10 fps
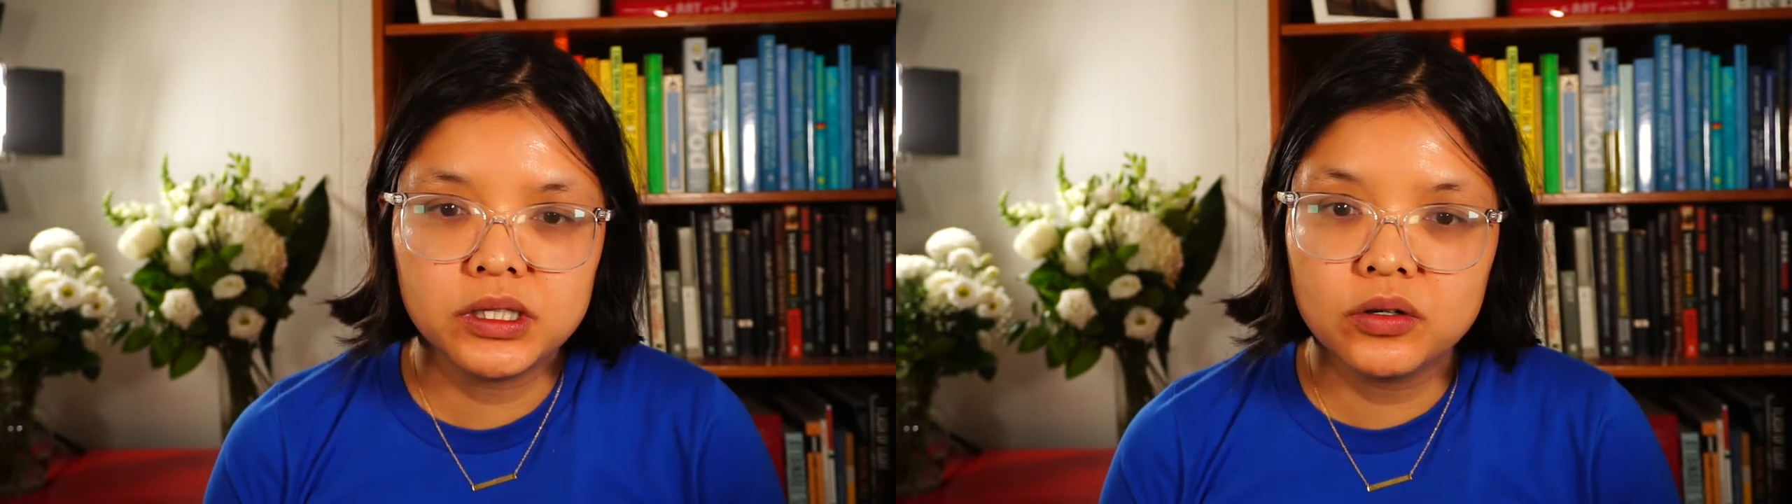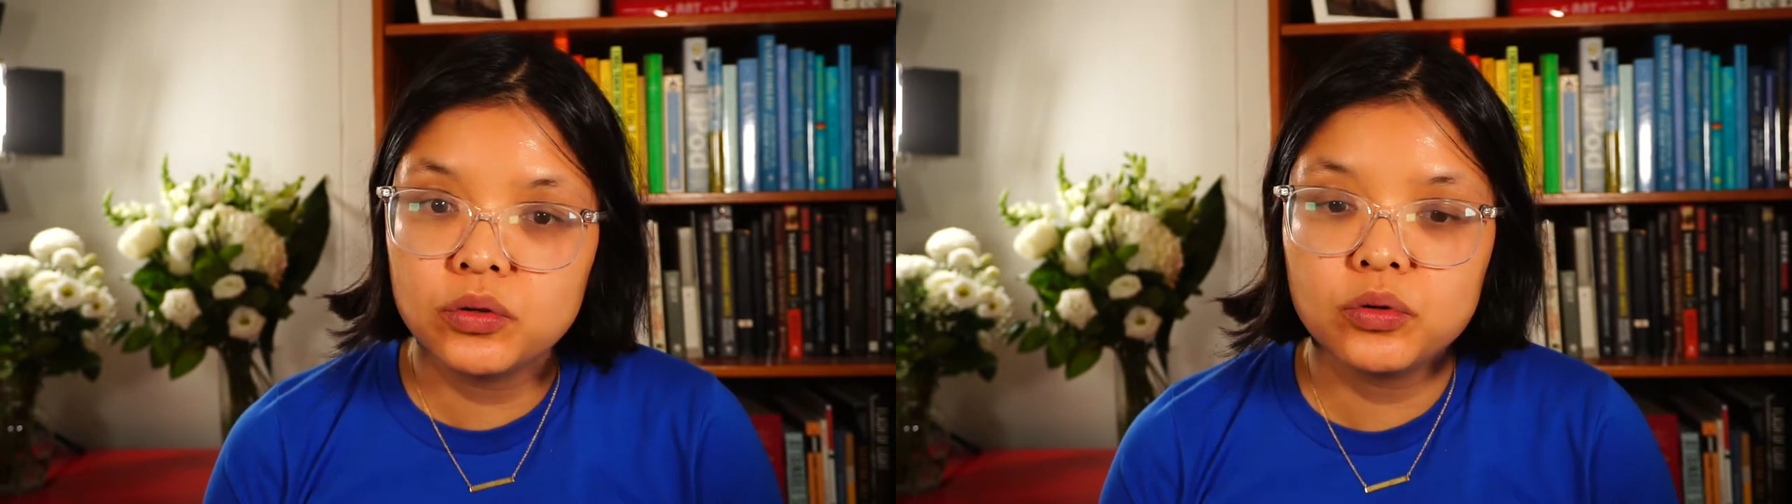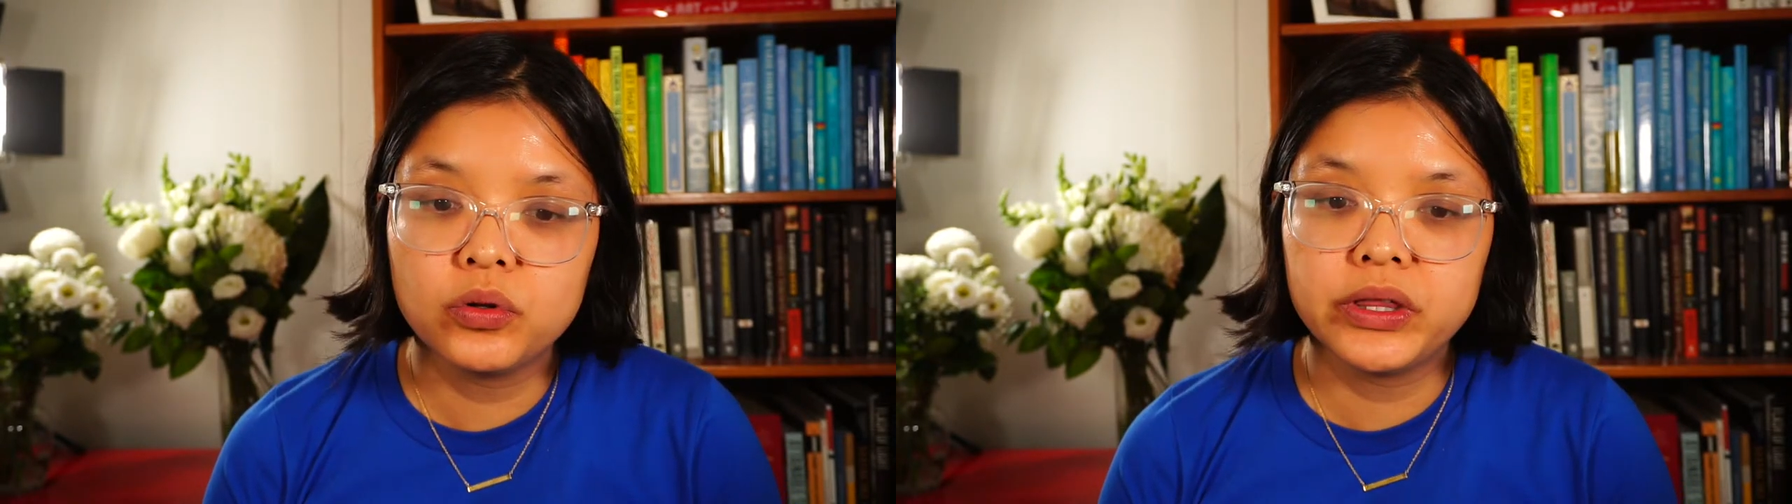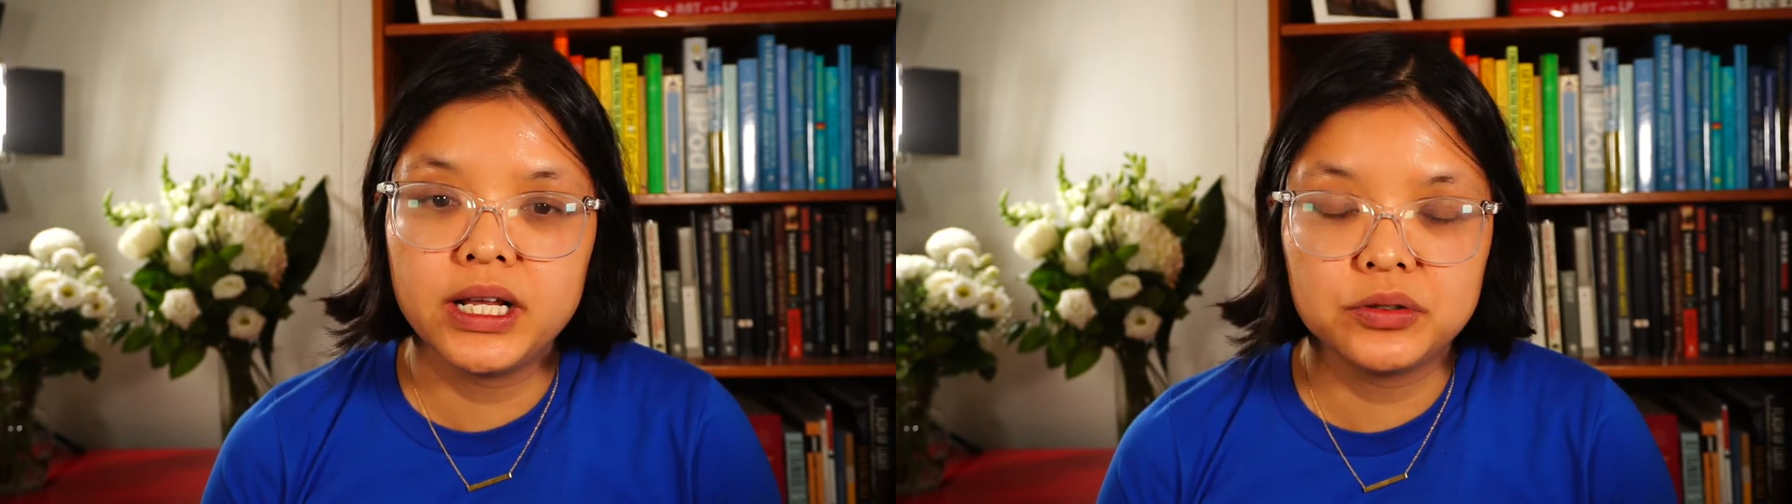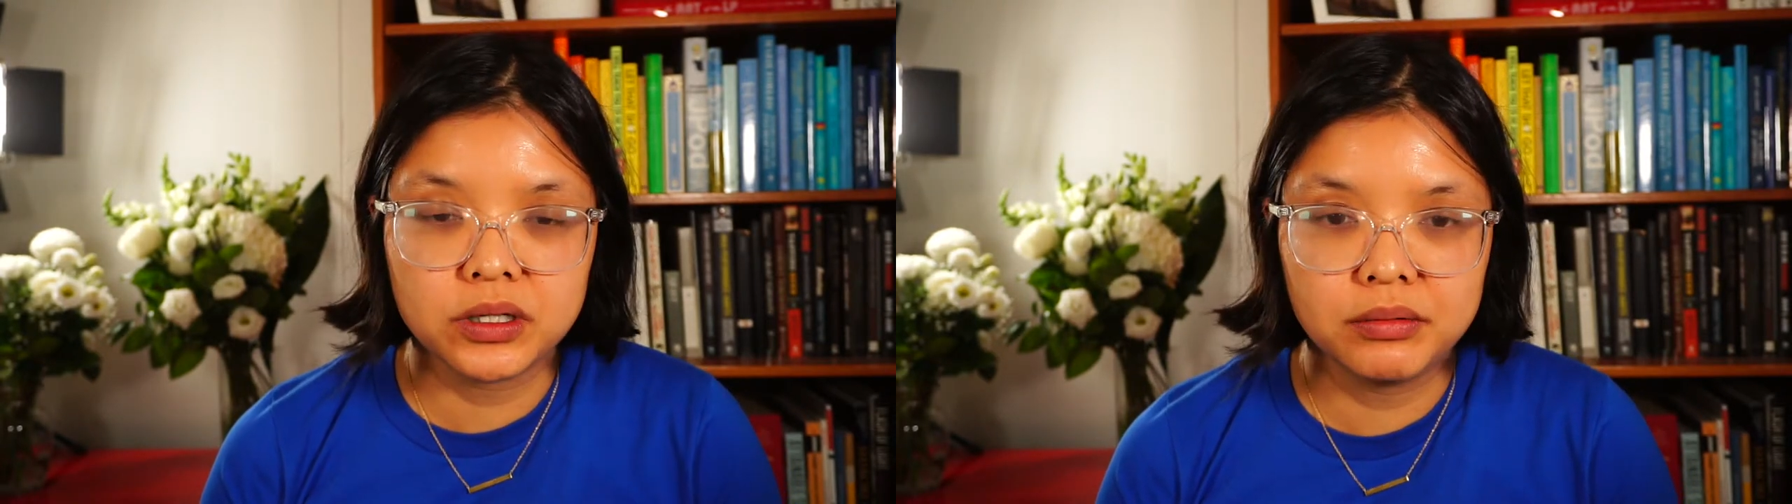cool
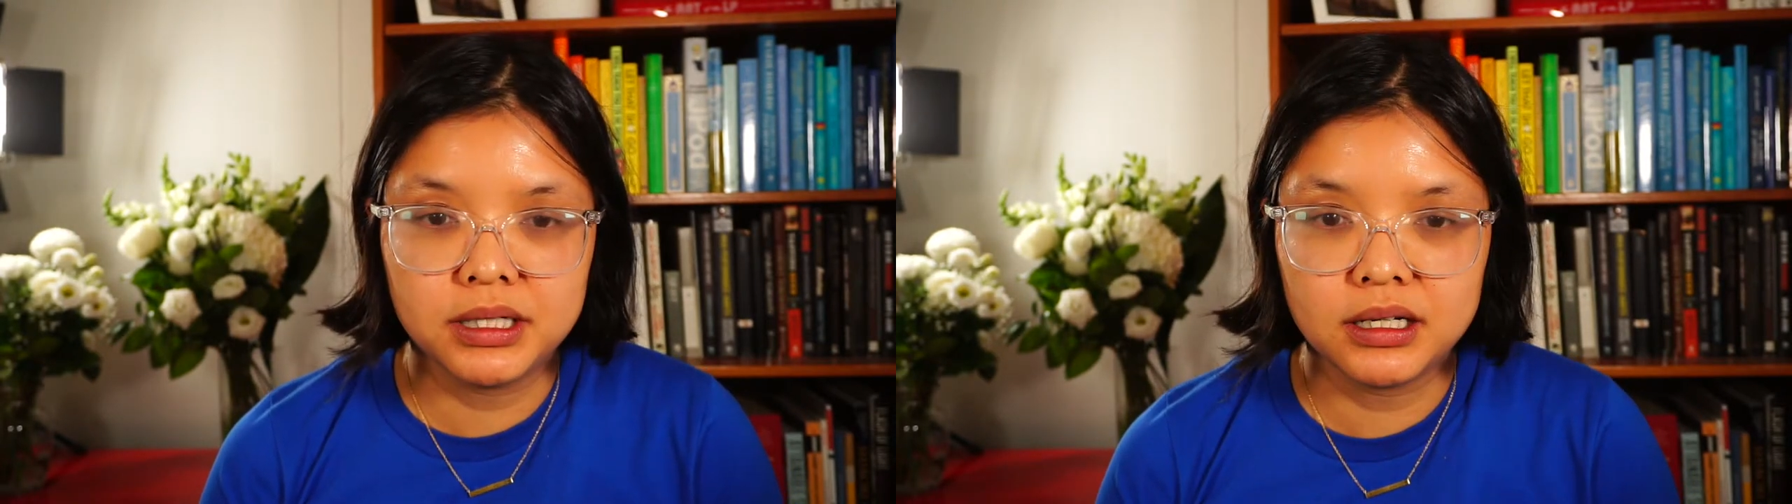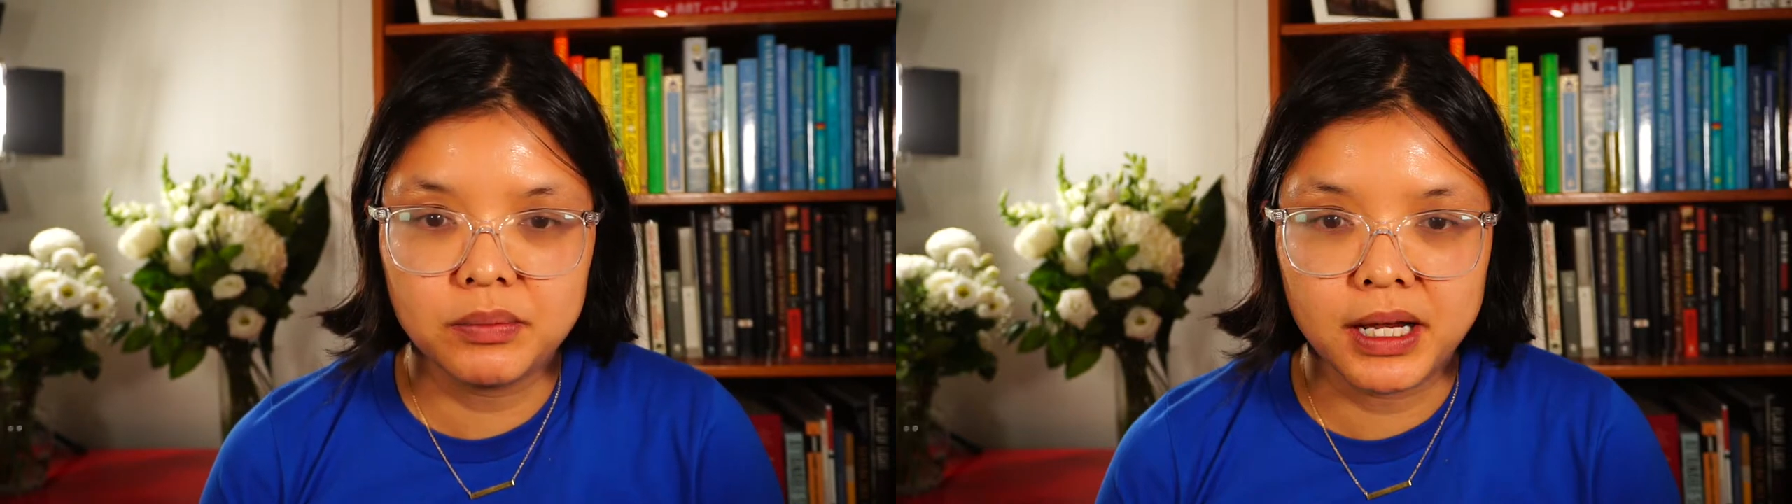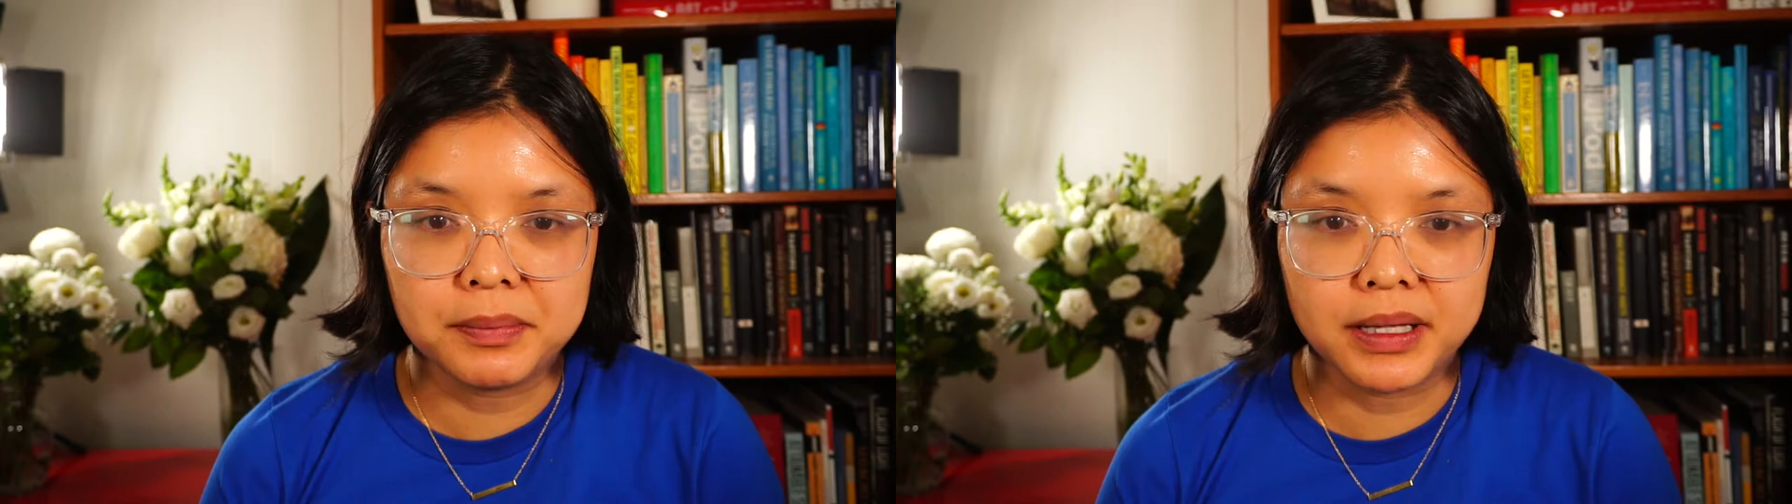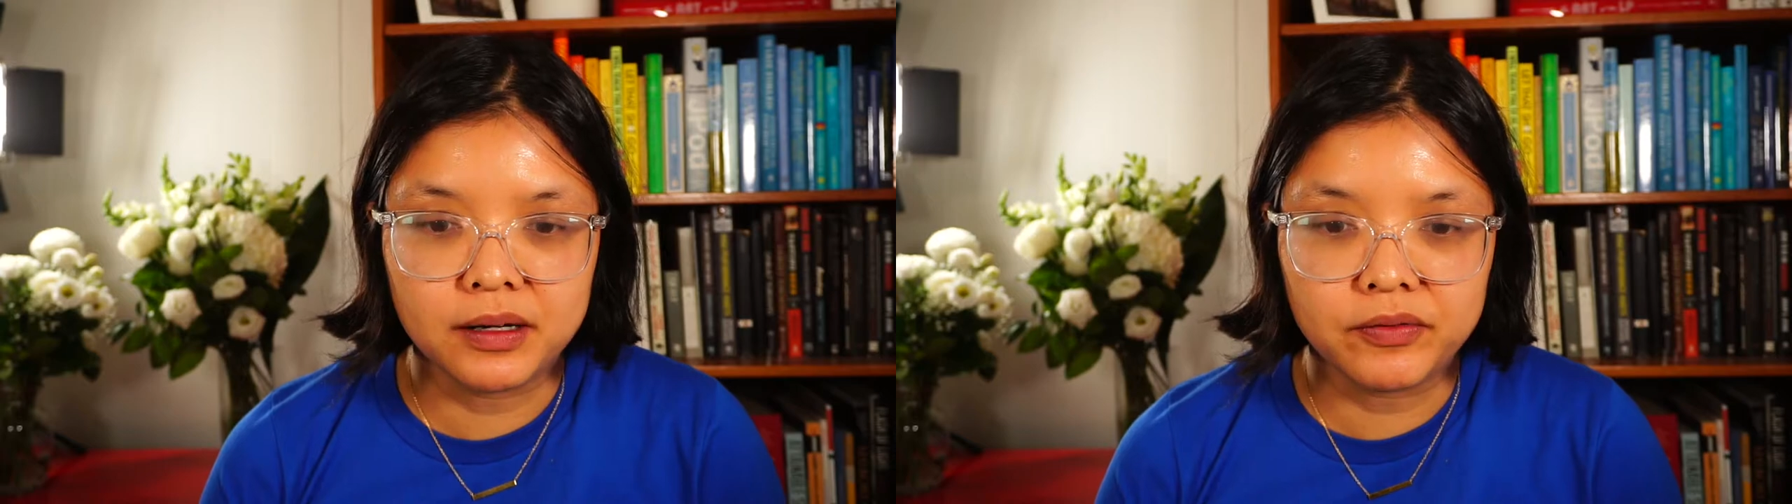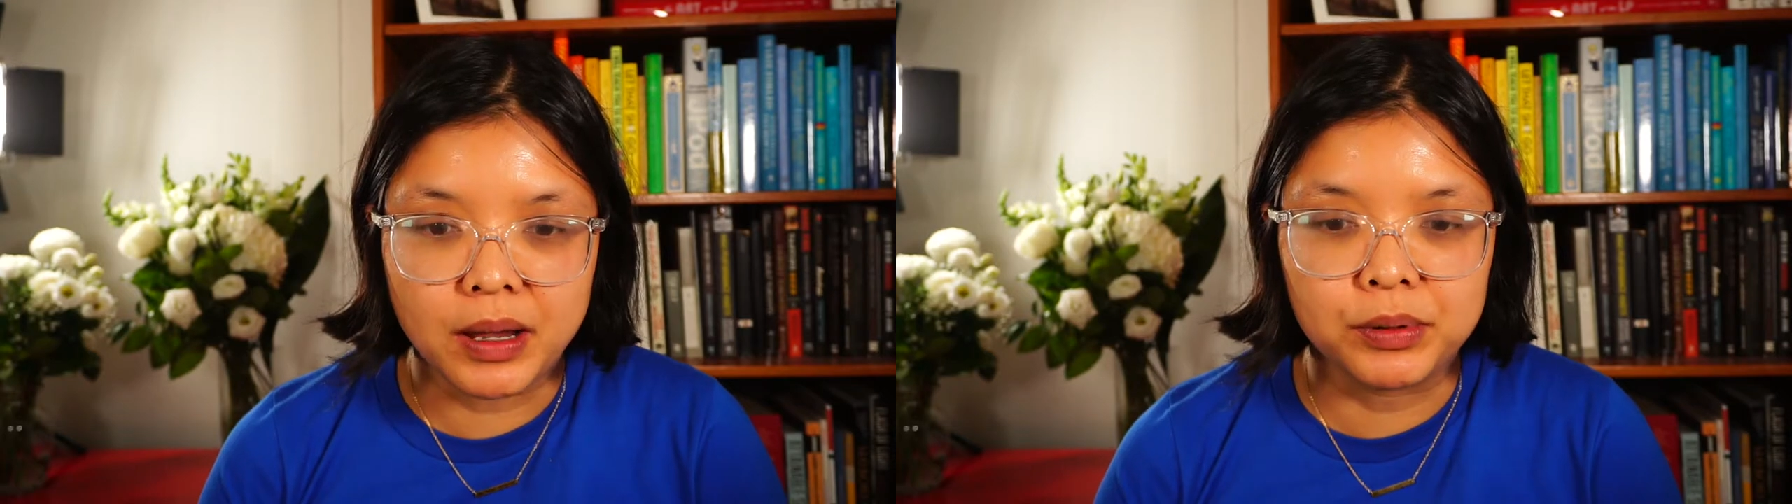things are coming down the pipeline
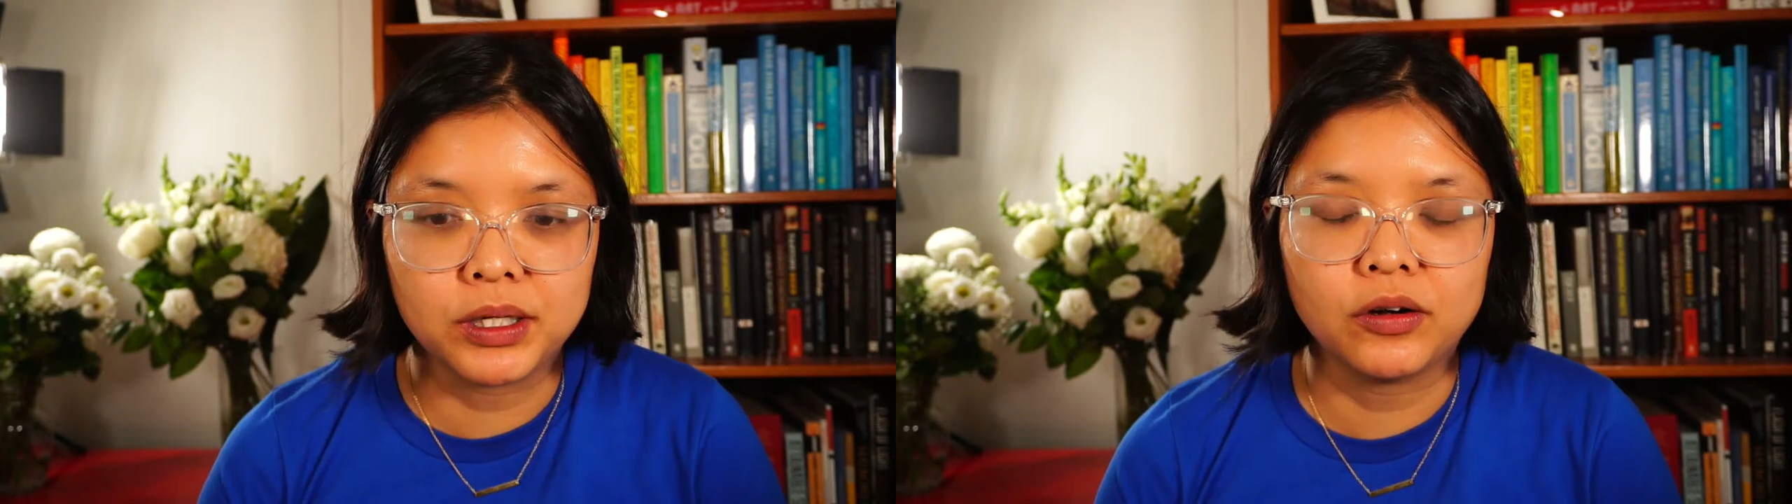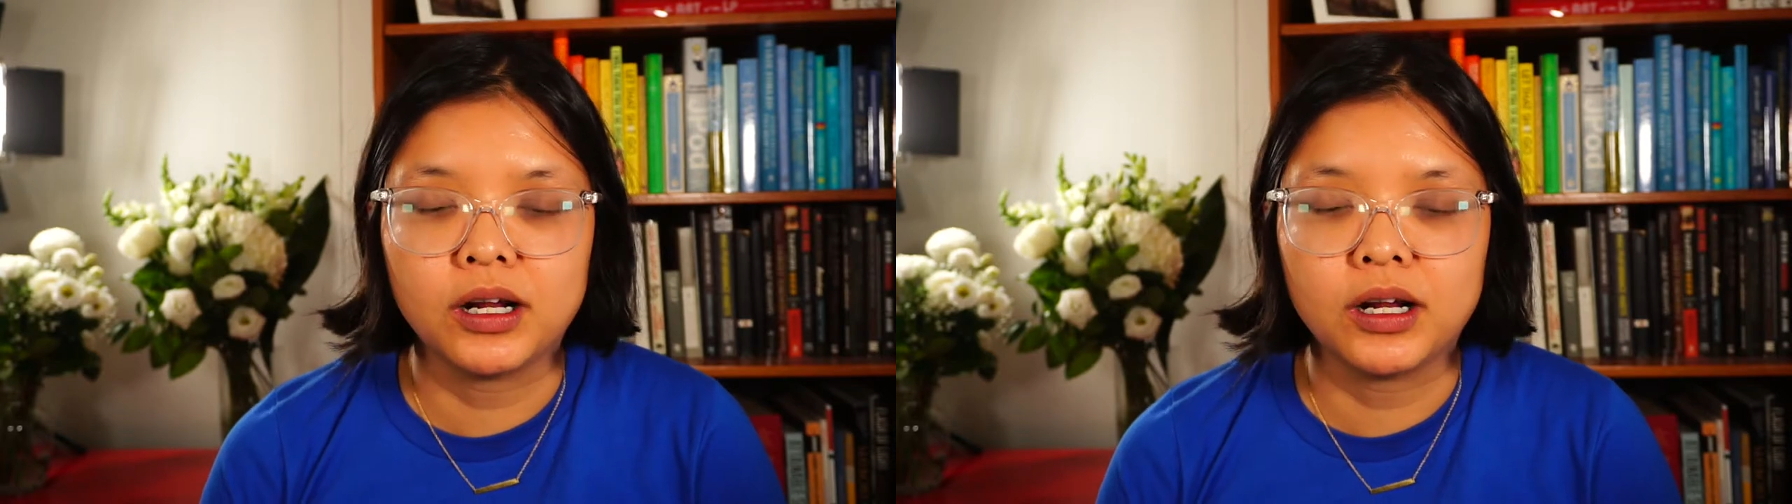of Epicure,